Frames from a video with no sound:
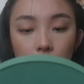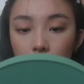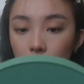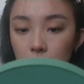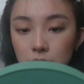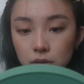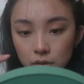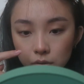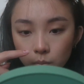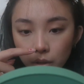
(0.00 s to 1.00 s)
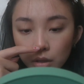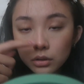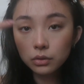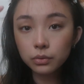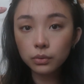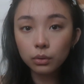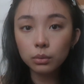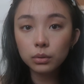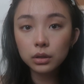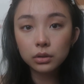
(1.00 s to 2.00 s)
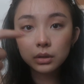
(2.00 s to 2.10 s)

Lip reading: And when I look forward,